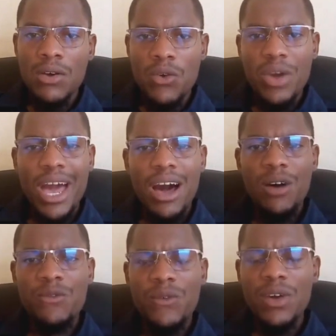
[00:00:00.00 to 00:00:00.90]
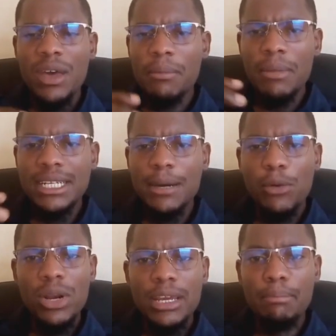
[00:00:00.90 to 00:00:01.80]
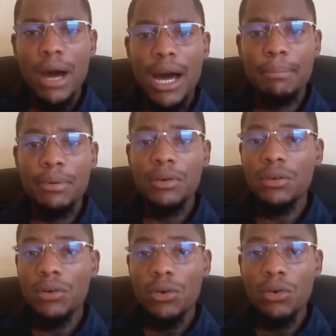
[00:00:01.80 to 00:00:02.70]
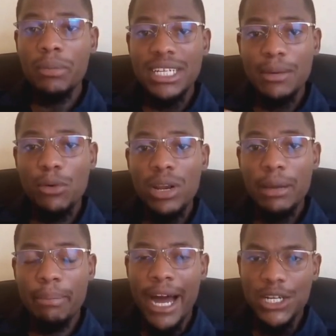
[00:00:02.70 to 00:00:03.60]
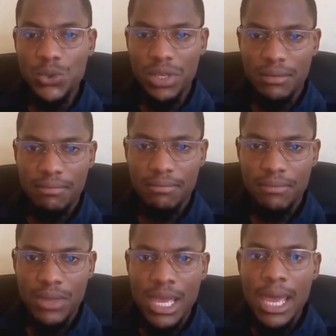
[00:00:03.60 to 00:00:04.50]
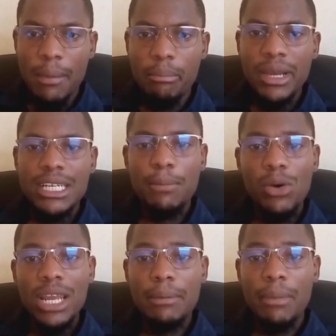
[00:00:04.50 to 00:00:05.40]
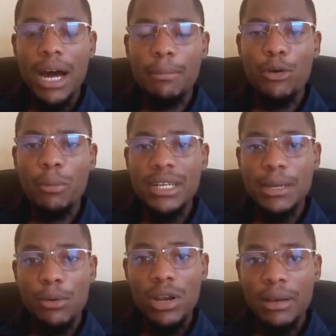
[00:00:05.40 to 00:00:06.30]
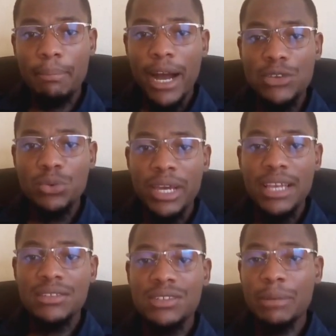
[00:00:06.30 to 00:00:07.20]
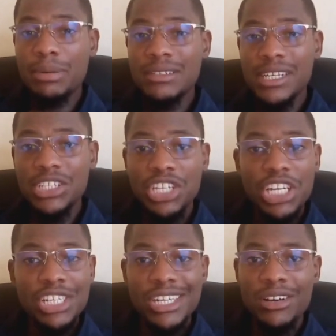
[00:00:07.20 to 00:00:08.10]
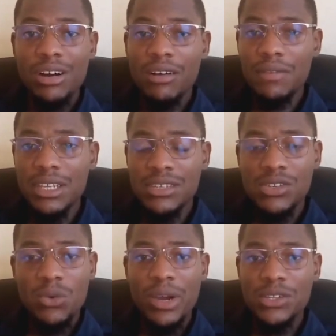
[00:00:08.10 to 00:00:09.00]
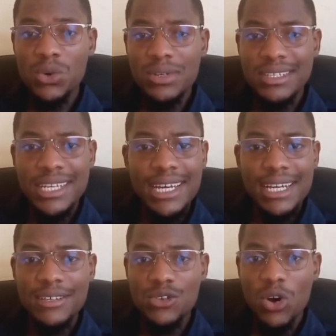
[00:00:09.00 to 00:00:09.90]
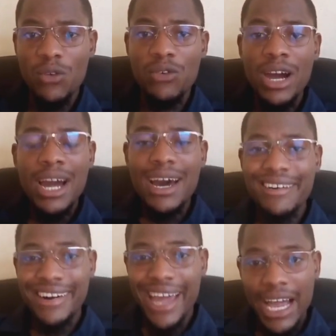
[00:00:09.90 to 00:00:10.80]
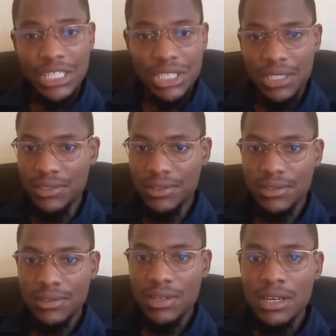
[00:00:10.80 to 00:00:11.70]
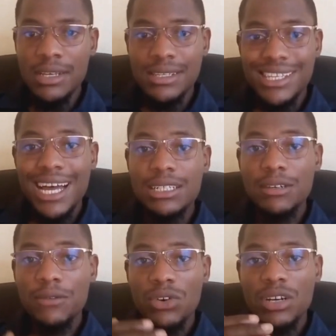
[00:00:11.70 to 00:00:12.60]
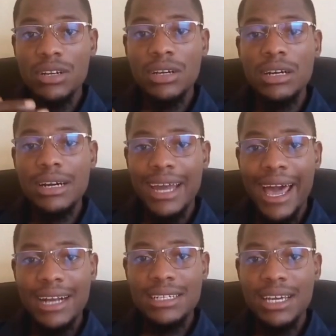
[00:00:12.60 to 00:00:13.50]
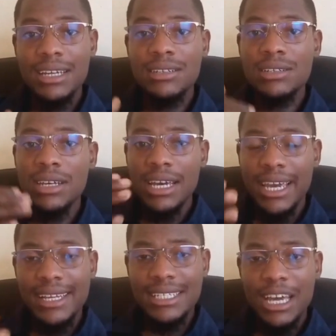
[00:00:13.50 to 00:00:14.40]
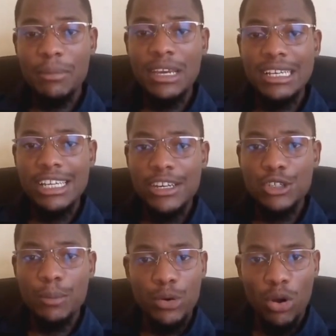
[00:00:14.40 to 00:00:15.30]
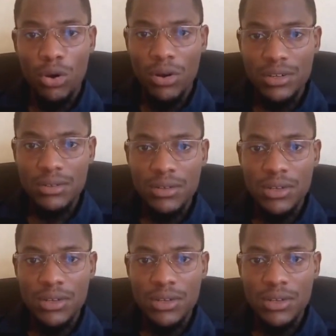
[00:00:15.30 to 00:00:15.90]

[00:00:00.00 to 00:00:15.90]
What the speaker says: We have metabolic map or metabolic pathway. Metabolic map or metabolic pathway is representation of the sequence or series of reactions starting from the reactant, intermediate to product.